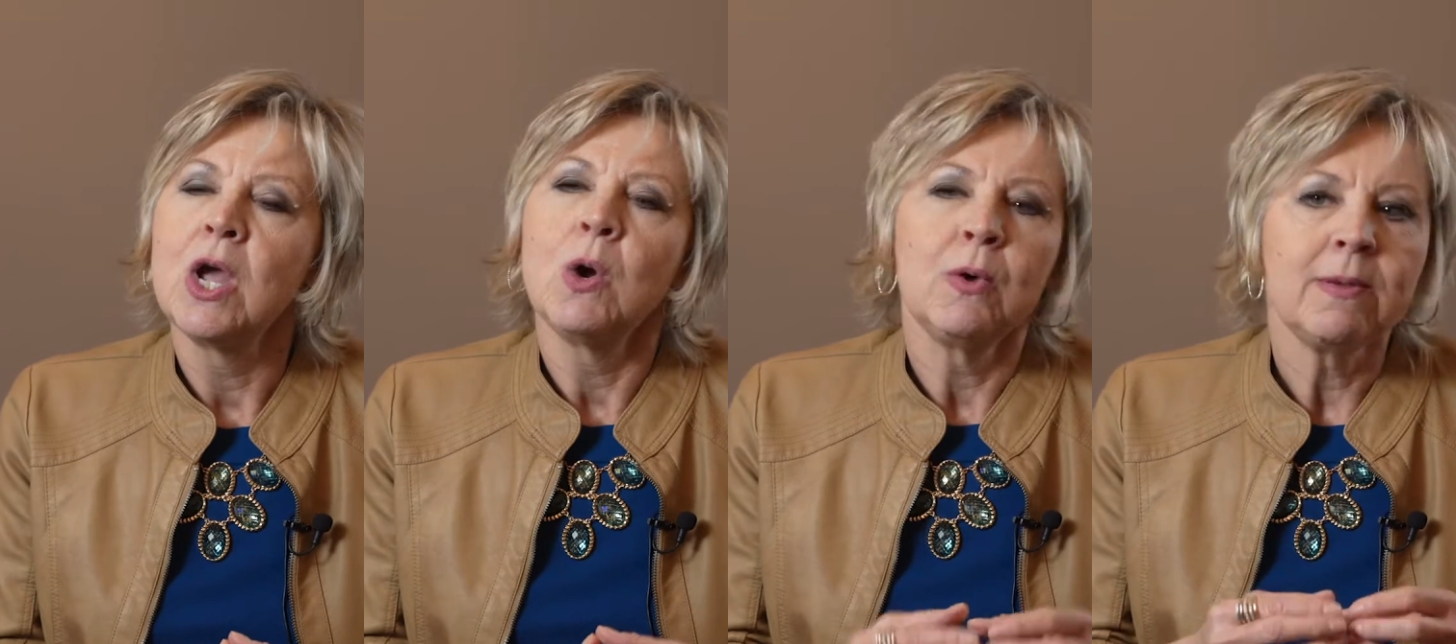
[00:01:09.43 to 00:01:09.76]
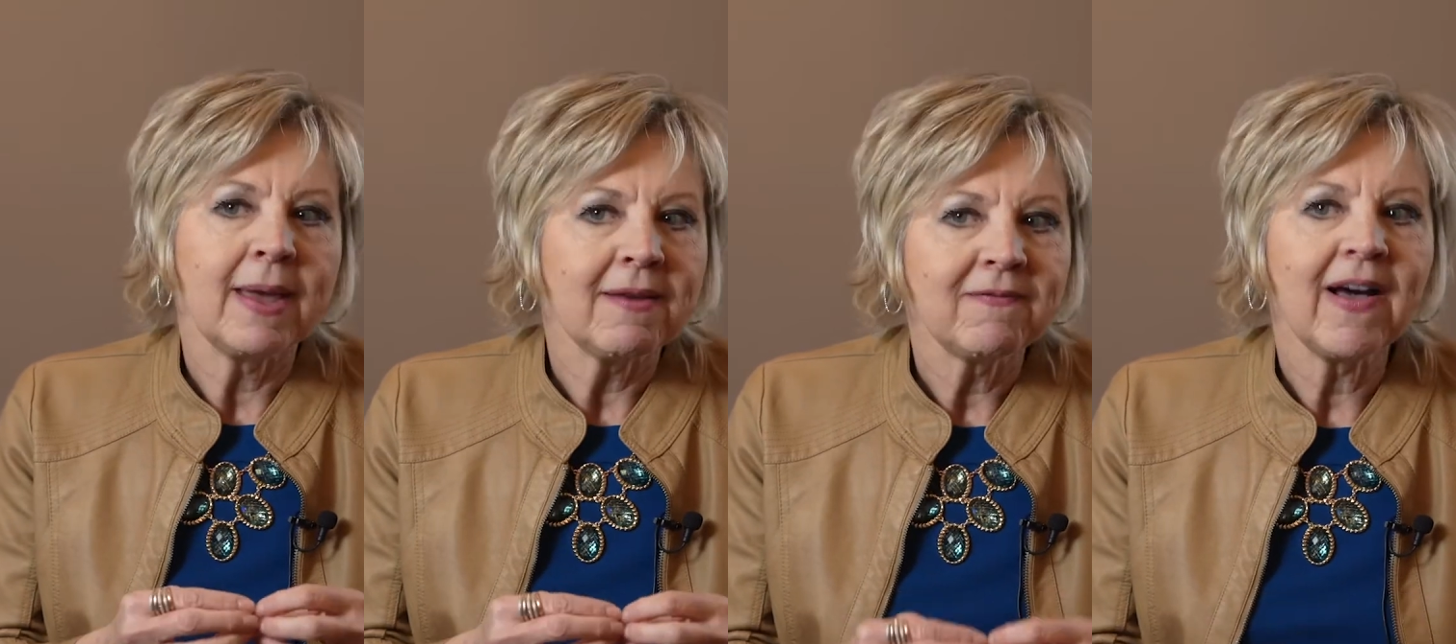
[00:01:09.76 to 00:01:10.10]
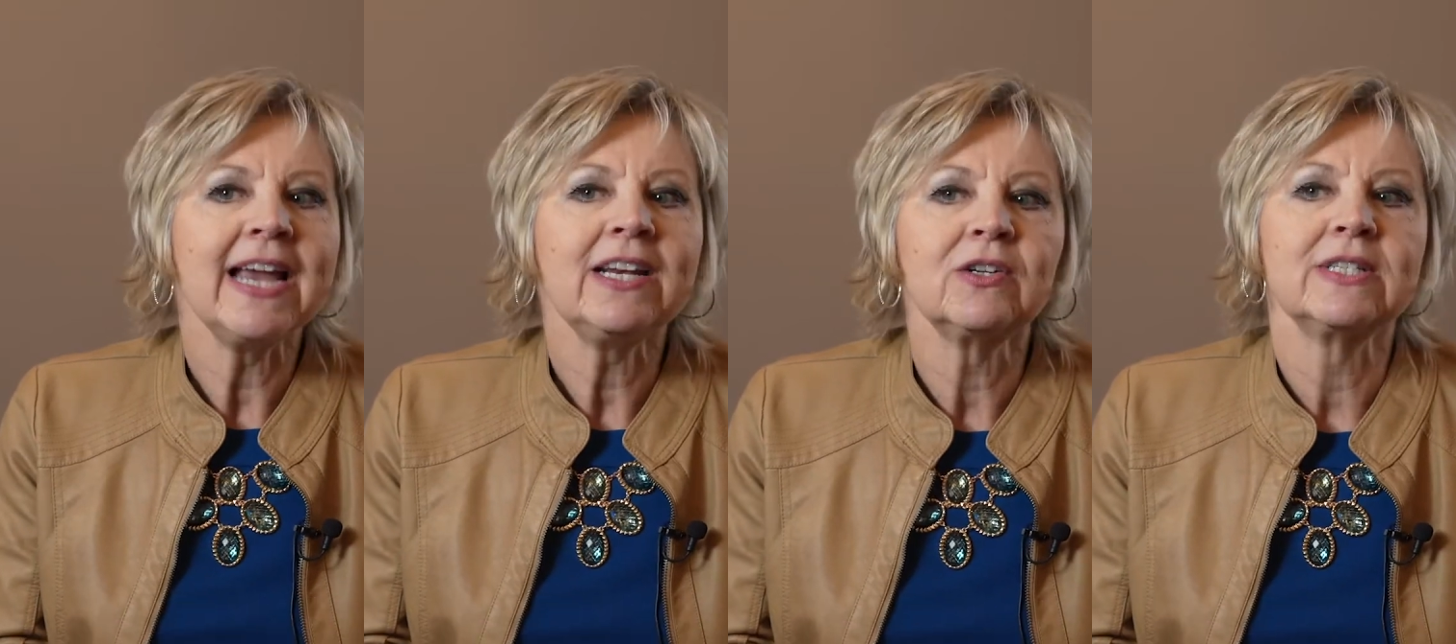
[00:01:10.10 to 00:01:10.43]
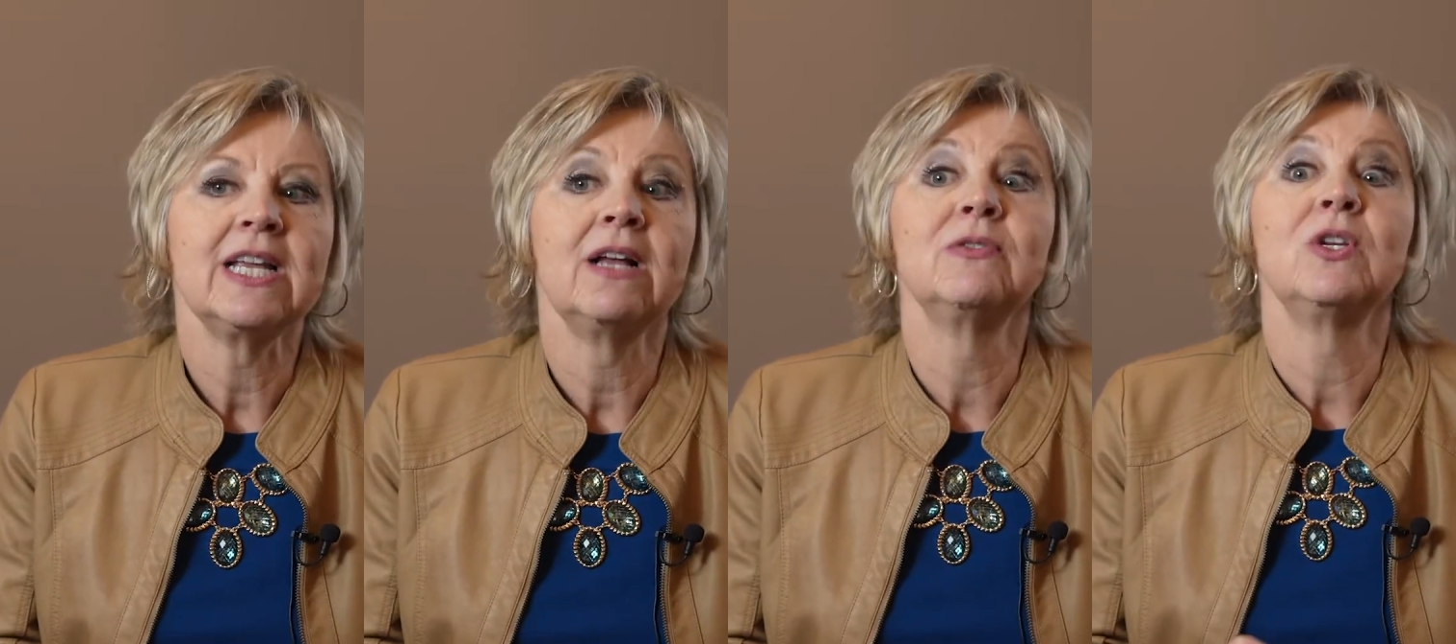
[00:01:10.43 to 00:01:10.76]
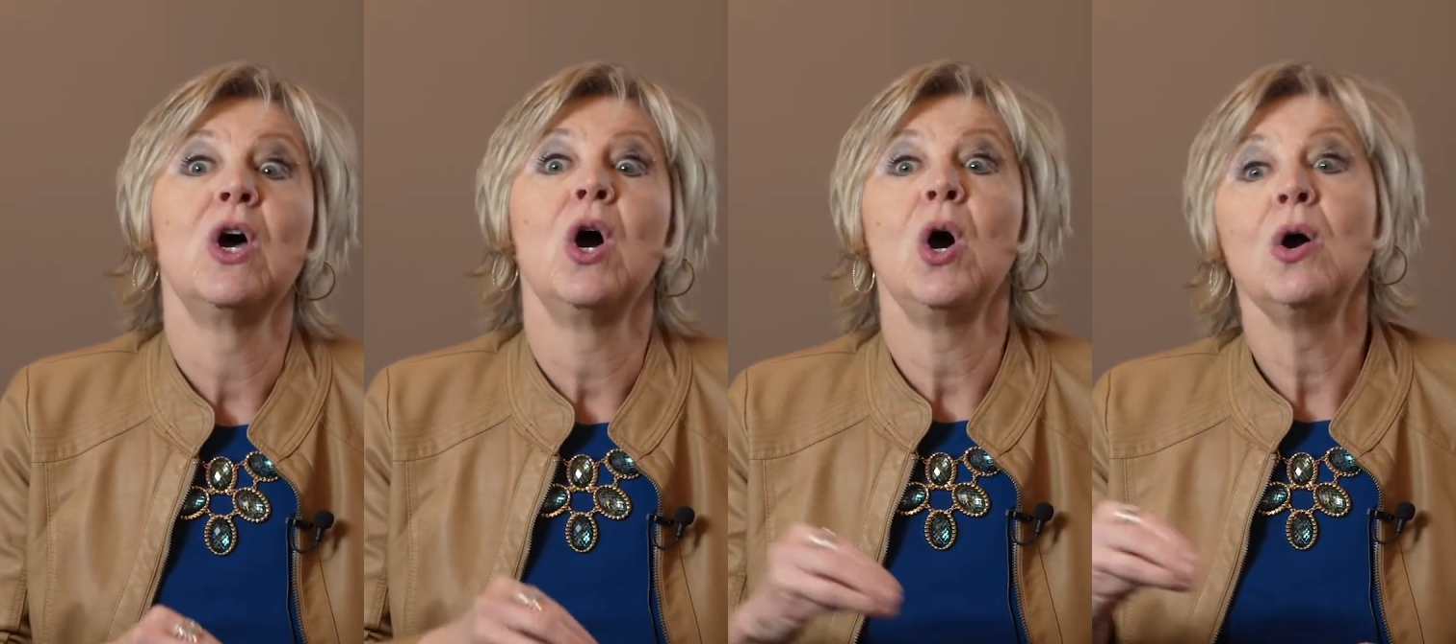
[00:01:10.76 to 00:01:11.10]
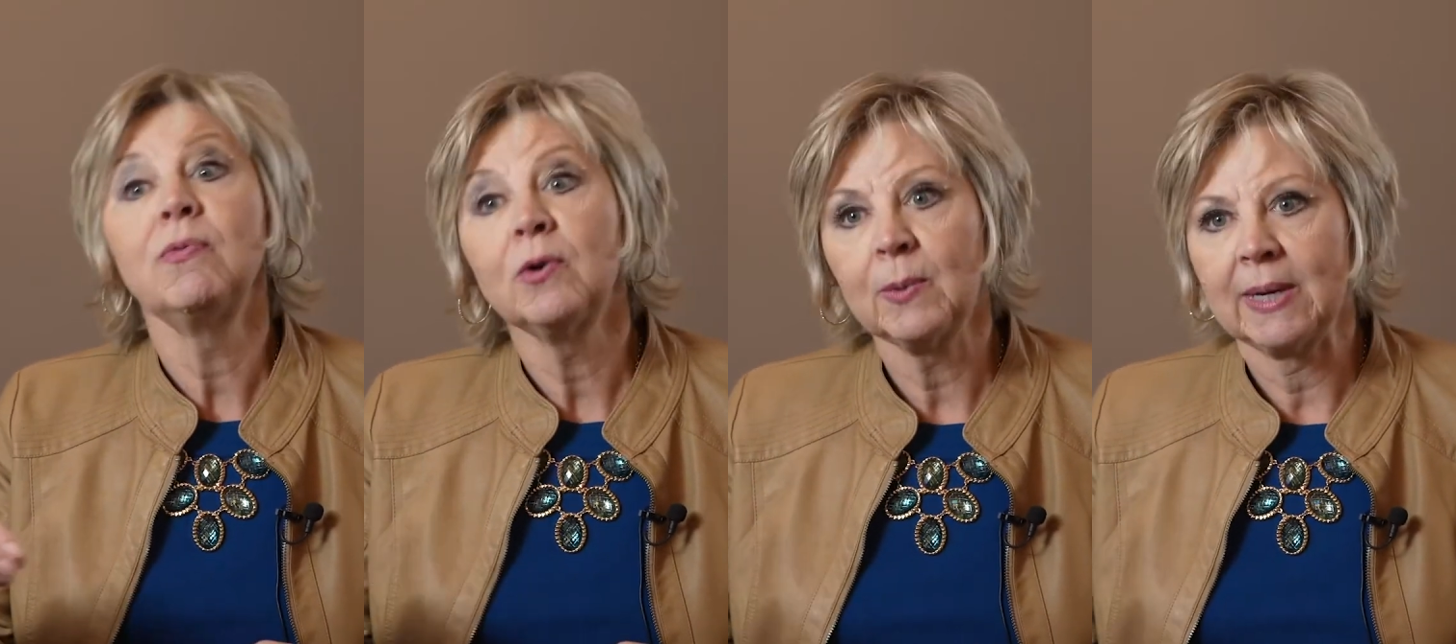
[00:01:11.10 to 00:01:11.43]
we may find ourselves
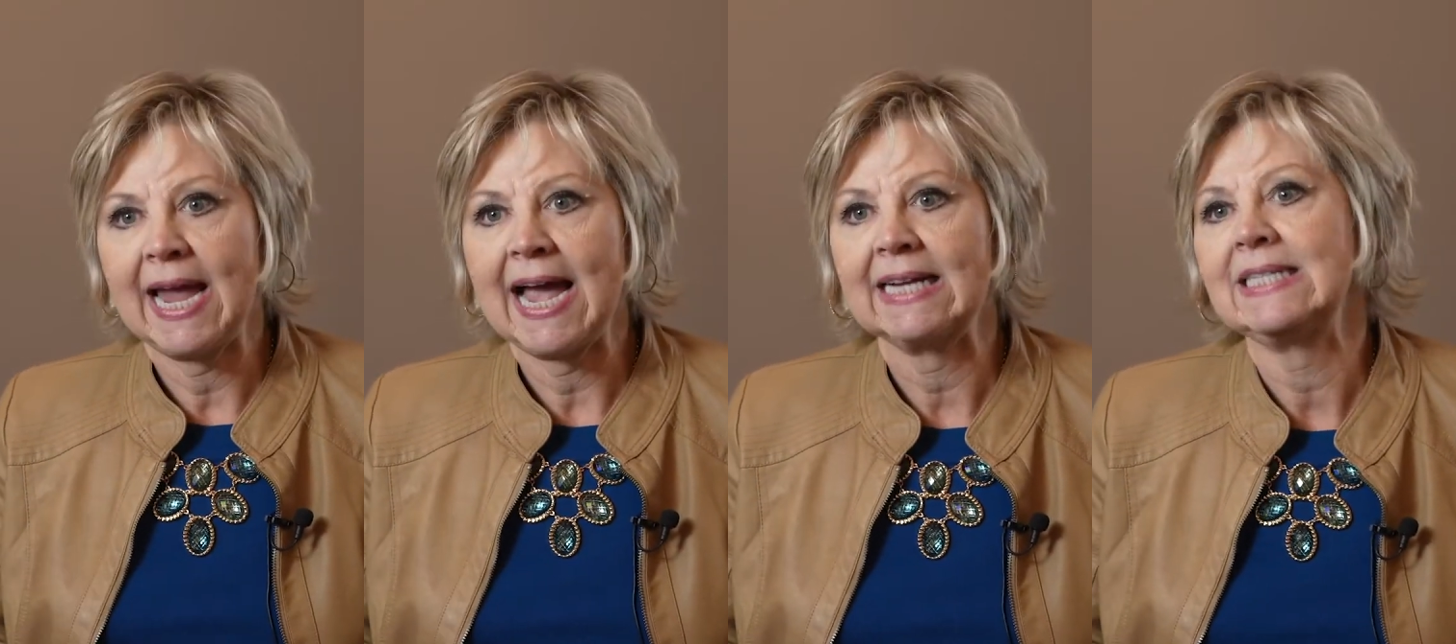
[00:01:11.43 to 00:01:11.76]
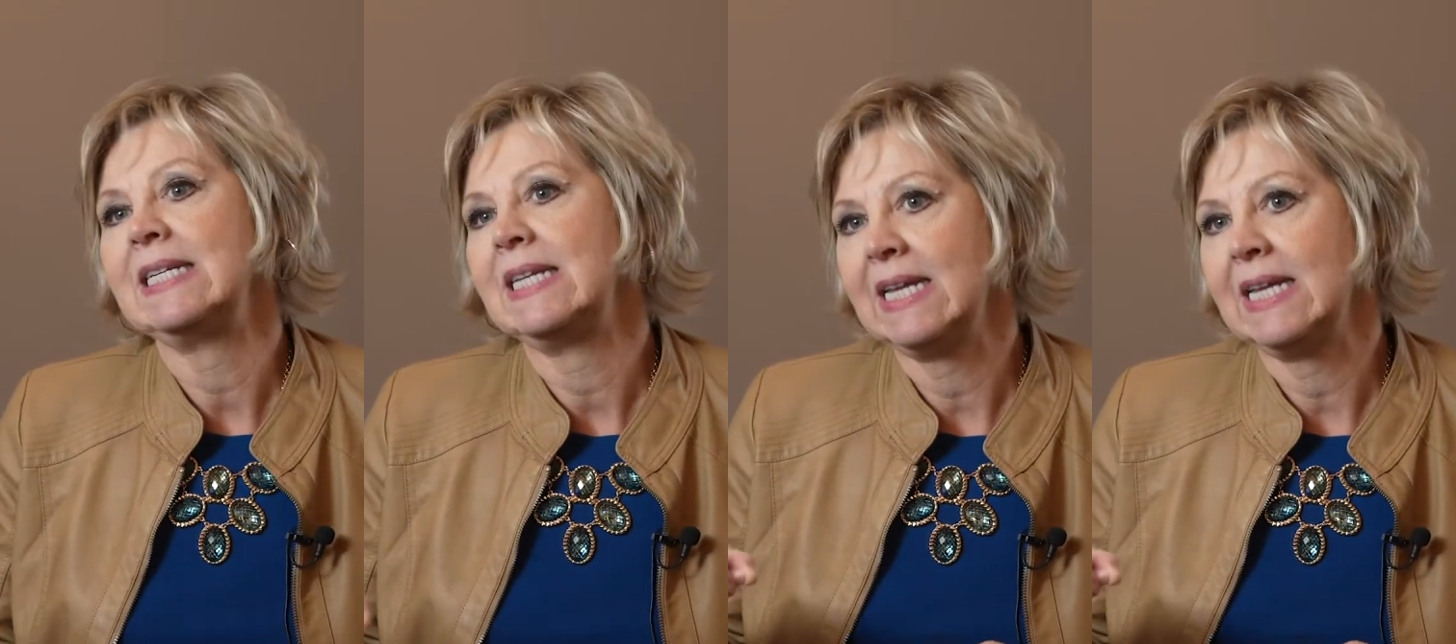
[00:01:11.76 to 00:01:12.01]
overreacting